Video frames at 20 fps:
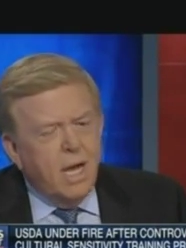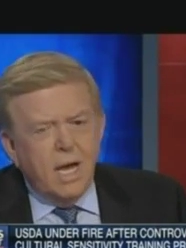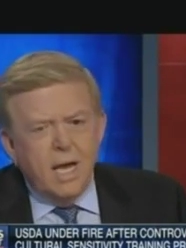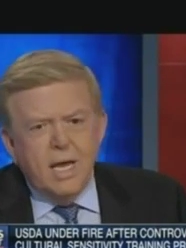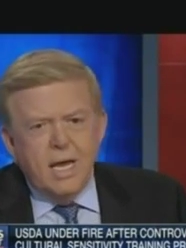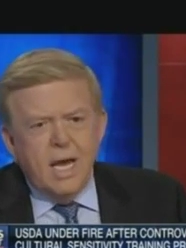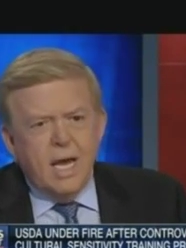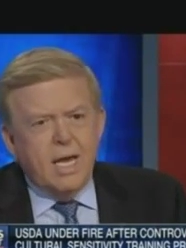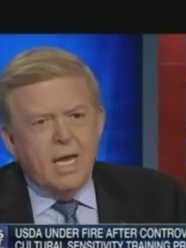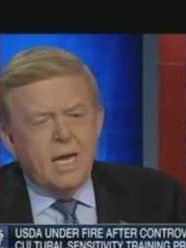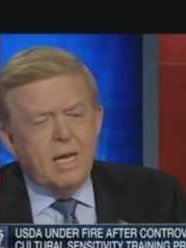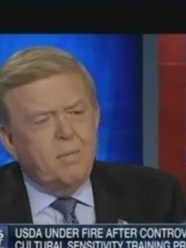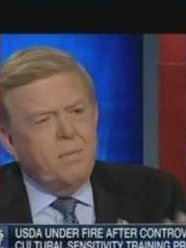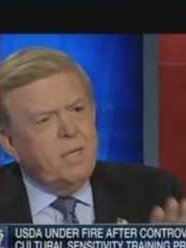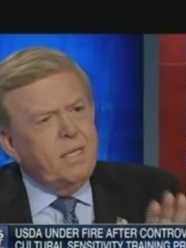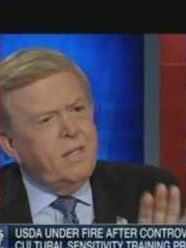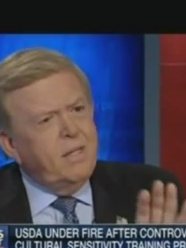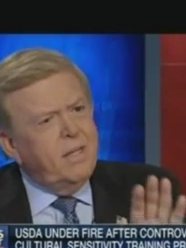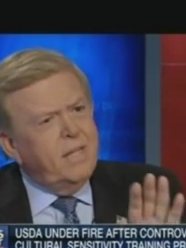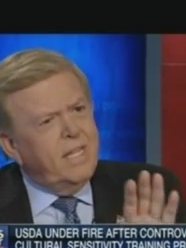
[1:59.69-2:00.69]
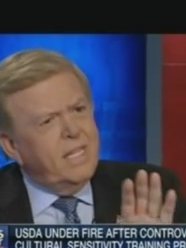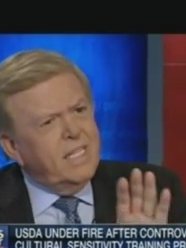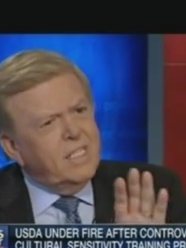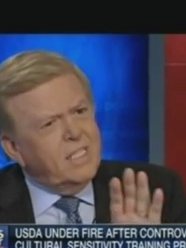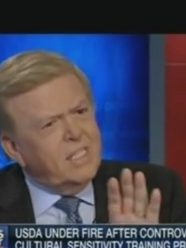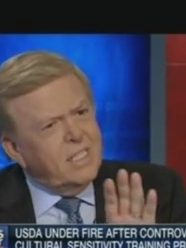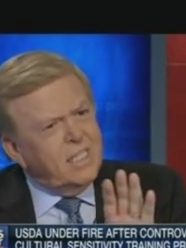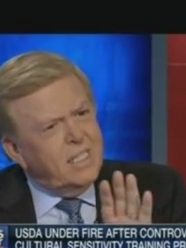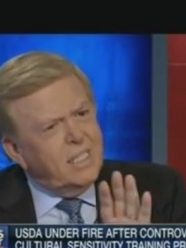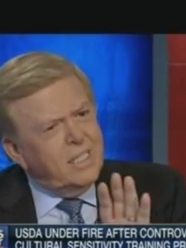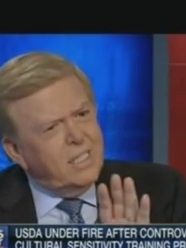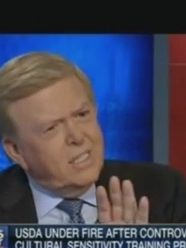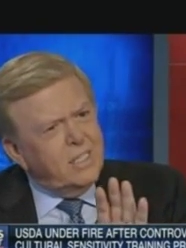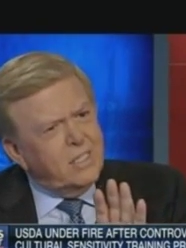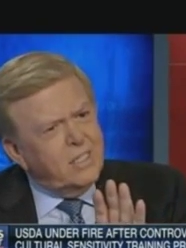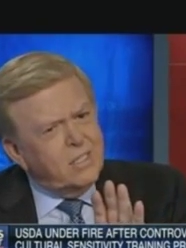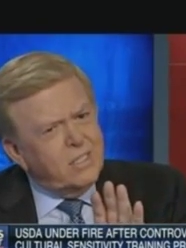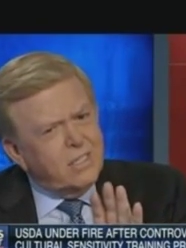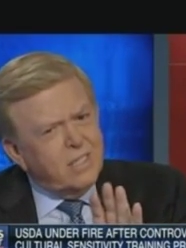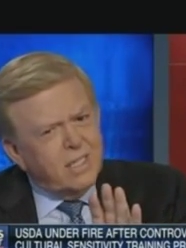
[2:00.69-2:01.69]
I mean, this
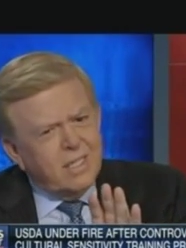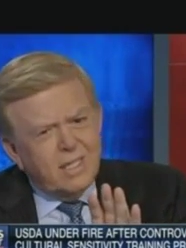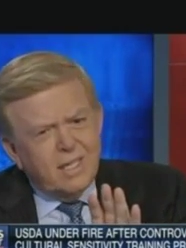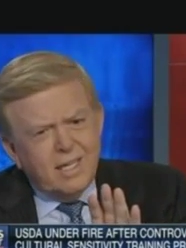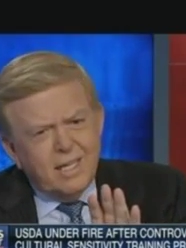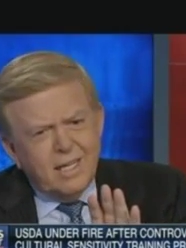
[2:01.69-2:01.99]
is